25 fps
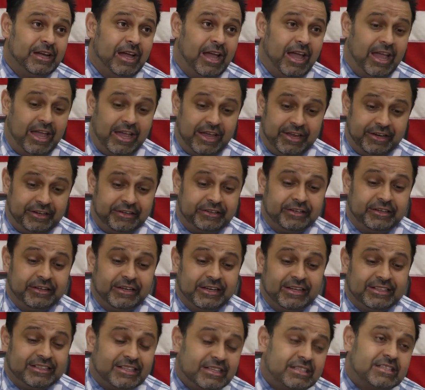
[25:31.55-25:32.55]
And
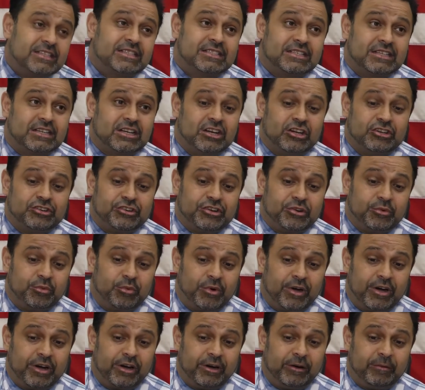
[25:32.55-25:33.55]
this is the country
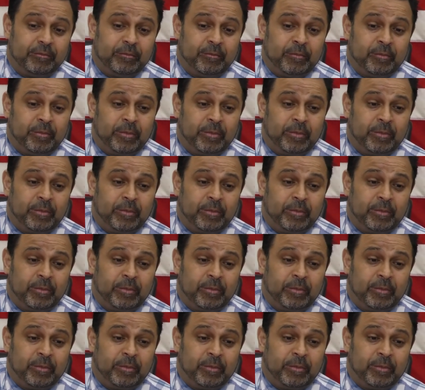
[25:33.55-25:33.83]
where